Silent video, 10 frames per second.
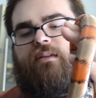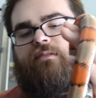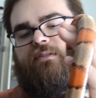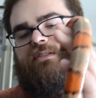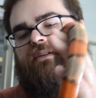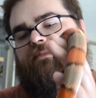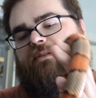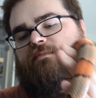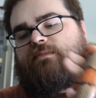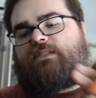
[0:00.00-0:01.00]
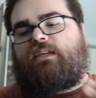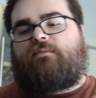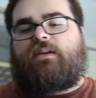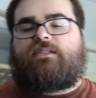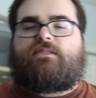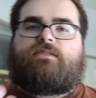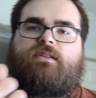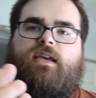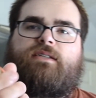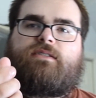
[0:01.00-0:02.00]
and you don't seem to see them
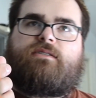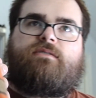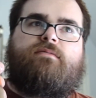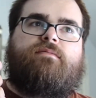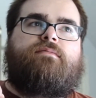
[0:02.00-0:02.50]
as